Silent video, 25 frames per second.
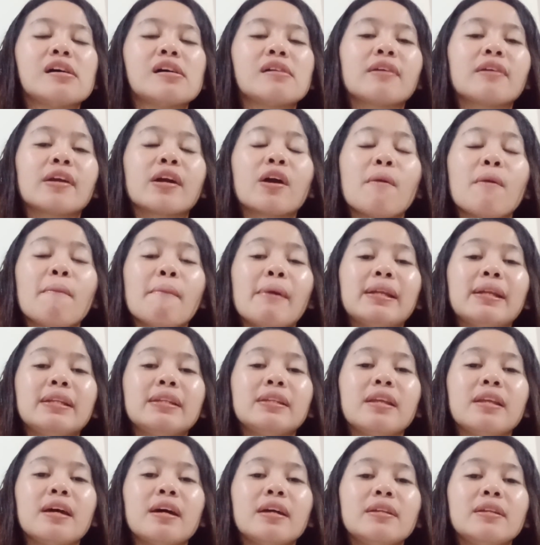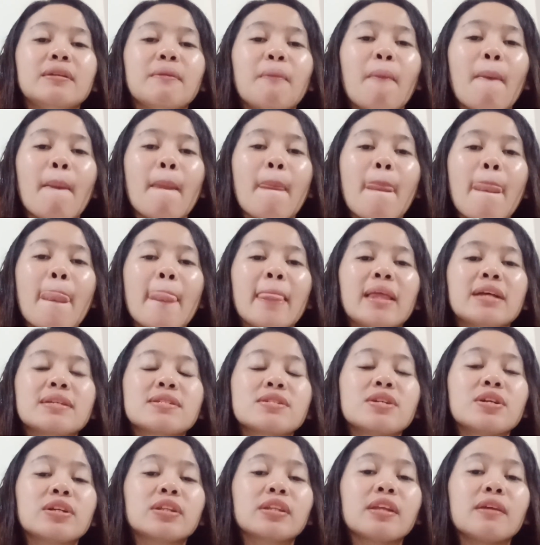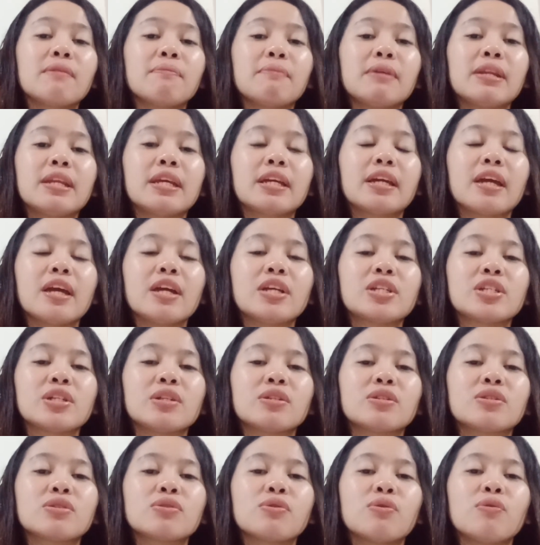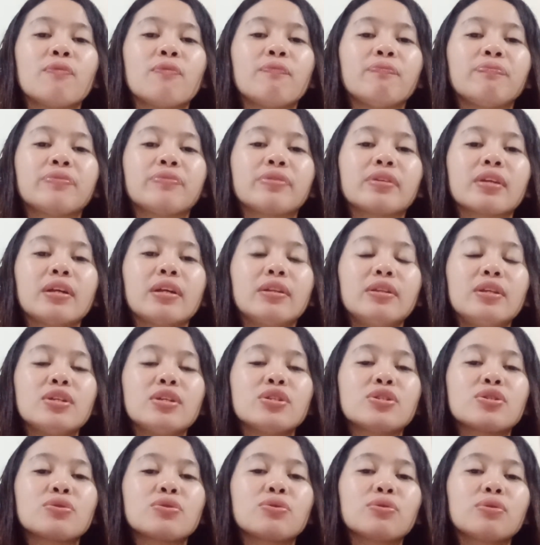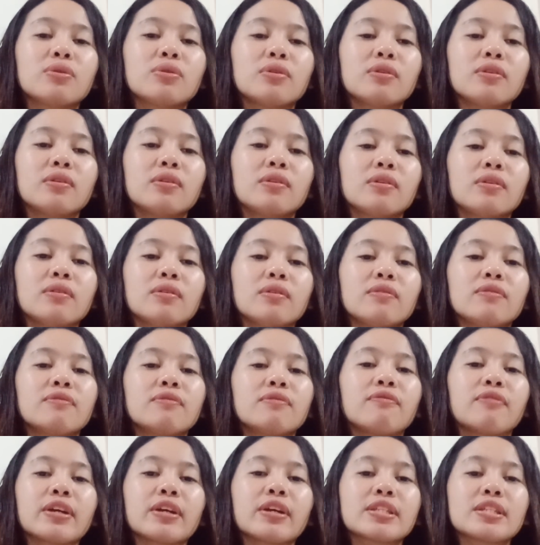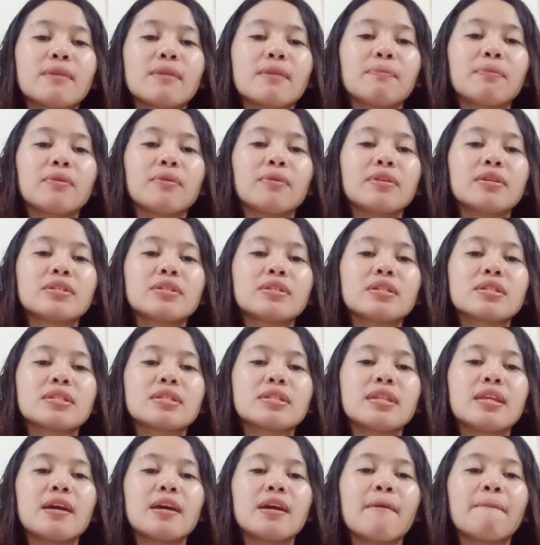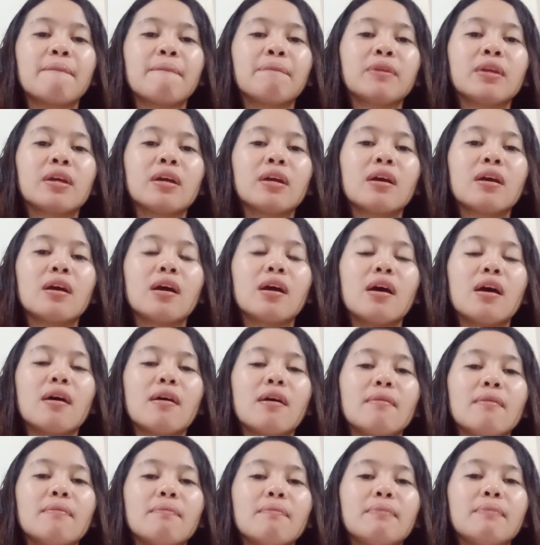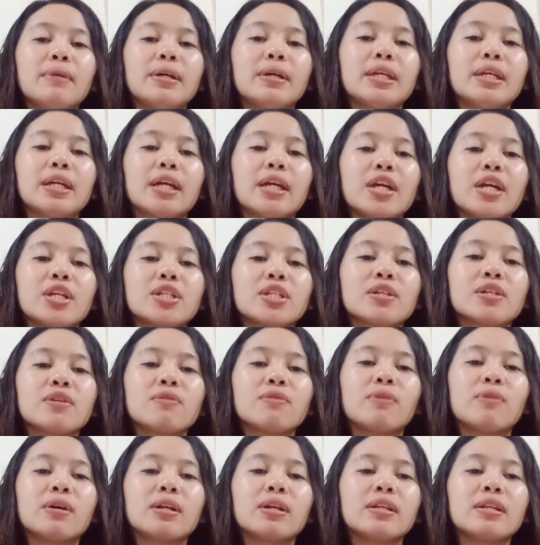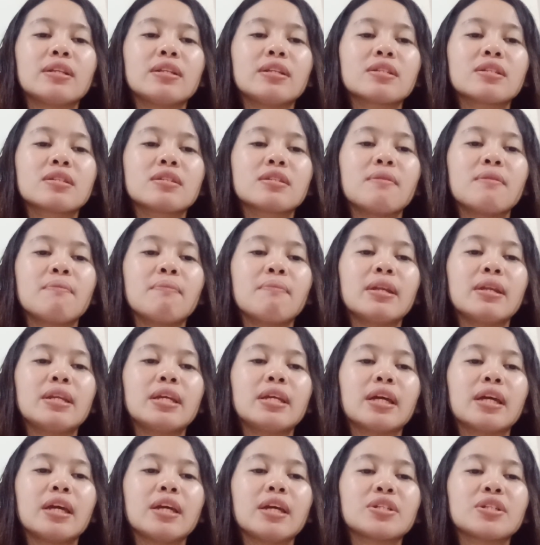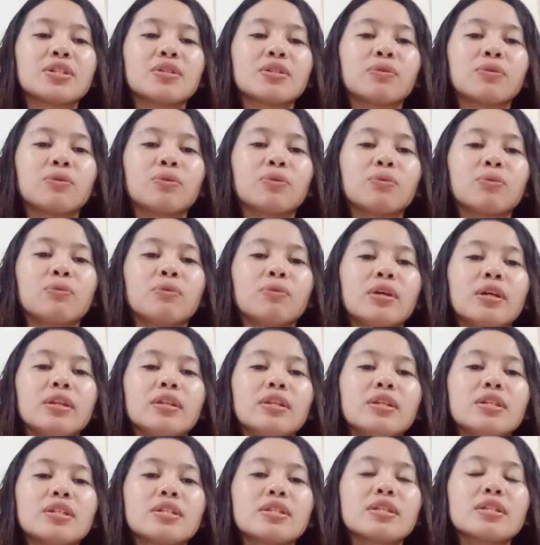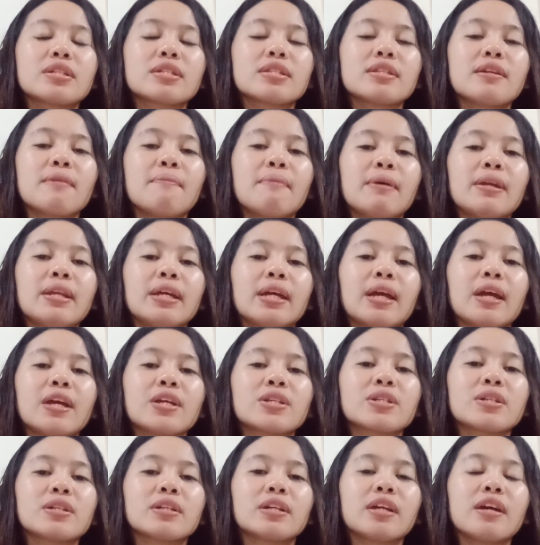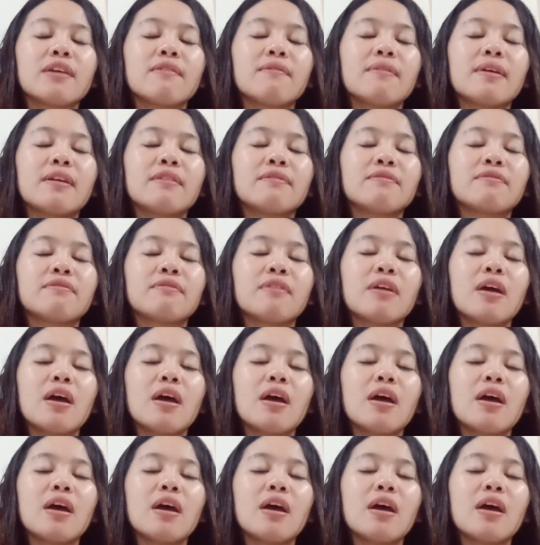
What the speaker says: recommended certain medications. So this, for example, this is the medication 1 and this is the medication 2. This is the medication given